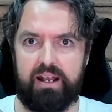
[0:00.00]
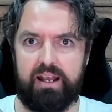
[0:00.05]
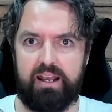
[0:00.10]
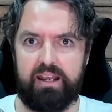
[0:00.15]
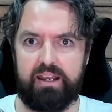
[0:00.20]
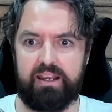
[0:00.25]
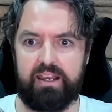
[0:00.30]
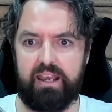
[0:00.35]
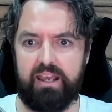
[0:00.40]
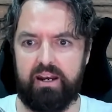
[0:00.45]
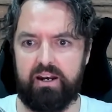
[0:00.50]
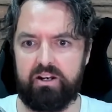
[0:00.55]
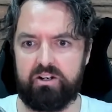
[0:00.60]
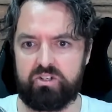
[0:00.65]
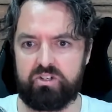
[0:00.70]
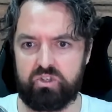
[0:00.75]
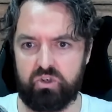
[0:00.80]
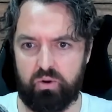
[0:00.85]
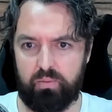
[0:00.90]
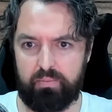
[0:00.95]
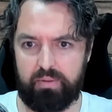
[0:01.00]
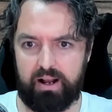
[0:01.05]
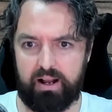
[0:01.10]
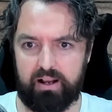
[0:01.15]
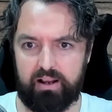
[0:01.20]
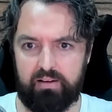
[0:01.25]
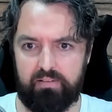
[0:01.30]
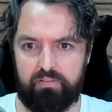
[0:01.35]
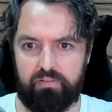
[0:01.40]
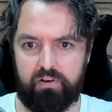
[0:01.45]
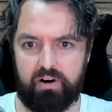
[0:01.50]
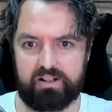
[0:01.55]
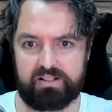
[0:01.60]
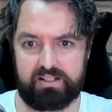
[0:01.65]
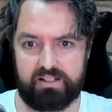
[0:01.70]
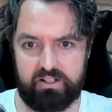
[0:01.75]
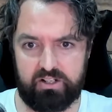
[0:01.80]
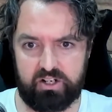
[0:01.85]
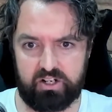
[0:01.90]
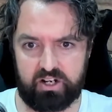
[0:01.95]
a candidate short market for
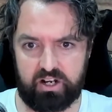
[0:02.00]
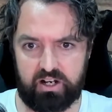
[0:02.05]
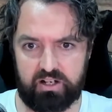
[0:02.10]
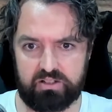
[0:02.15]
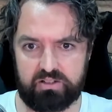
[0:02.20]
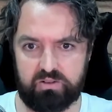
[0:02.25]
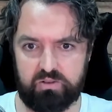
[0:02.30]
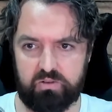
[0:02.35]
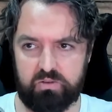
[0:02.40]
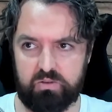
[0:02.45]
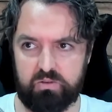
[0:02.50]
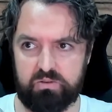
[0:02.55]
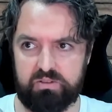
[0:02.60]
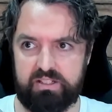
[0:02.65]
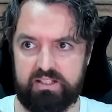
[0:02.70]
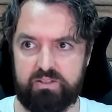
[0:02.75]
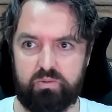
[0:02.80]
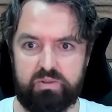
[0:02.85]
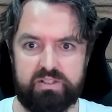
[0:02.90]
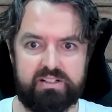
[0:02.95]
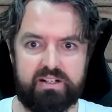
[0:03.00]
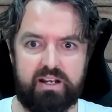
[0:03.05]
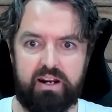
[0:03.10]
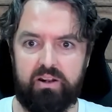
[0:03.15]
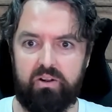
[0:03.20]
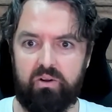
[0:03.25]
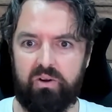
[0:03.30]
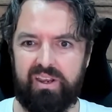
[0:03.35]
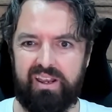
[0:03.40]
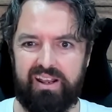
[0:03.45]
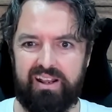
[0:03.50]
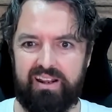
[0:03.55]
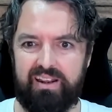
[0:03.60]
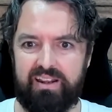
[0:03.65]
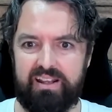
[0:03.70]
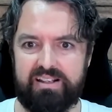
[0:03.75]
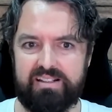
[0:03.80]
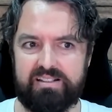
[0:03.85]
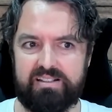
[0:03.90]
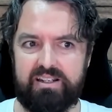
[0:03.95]
us in Newcastle since we started looking
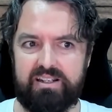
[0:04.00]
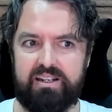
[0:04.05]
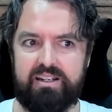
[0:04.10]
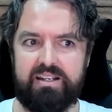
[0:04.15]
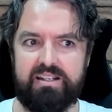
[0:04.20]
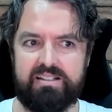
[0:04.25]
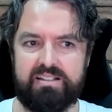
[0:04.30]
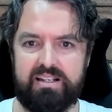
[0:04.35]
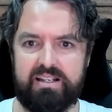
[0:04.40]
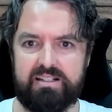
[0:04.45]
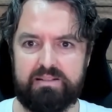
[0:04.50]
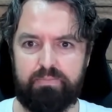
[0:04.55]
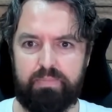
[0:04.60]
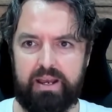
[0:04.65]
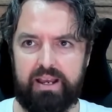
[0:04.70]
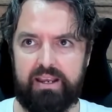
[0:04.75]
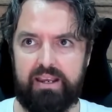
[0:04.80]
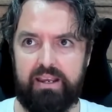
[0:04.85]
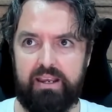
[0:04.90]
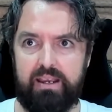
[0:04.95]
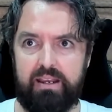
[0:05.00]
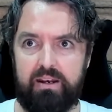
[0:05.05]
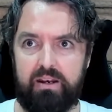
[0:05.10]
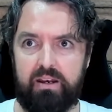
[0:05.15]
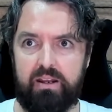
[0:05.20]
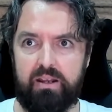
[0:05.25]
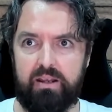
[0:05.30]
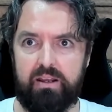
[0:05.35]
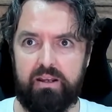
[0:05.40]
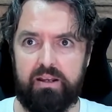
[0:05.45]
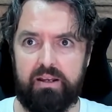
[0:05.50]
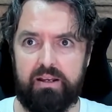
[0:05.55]
at these statistics back in